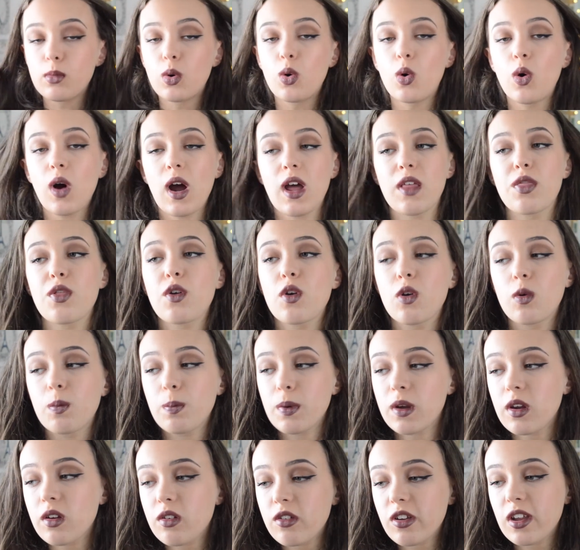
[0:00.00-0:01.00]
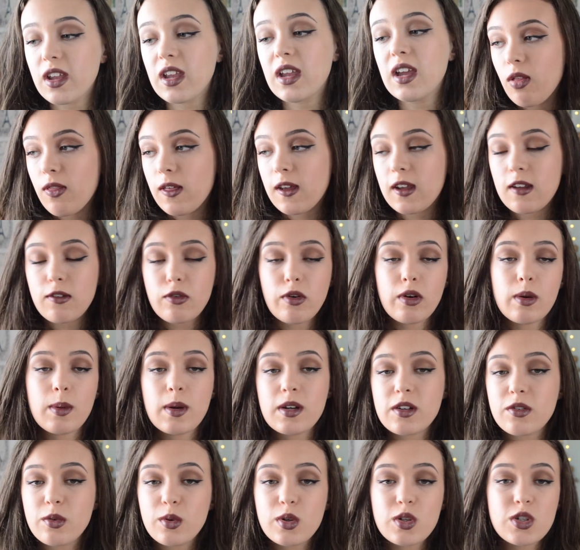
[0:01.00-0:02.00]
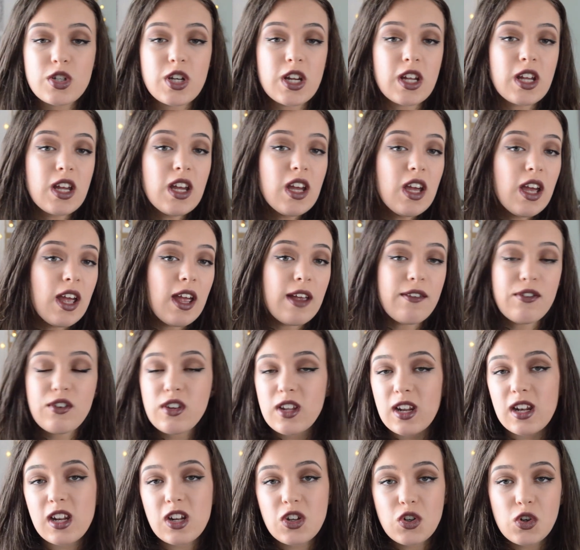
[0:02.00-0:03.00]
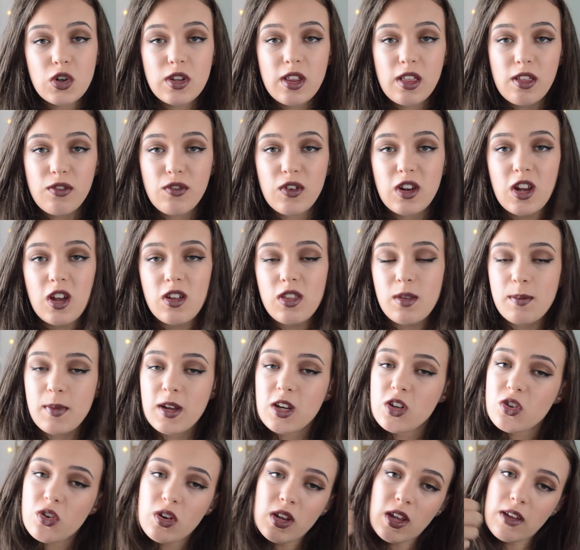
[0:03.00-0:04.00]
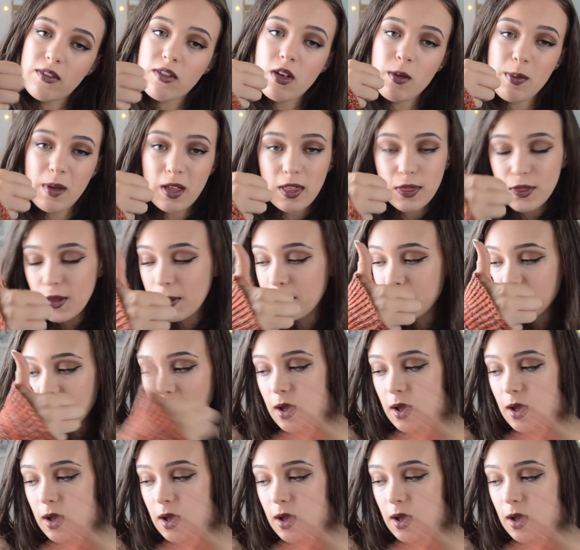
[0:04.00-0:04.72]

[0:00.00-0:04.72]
more ethical beauty. Thank you very much for watching. If you did enjoy this video, then make sure you give it a big thumbs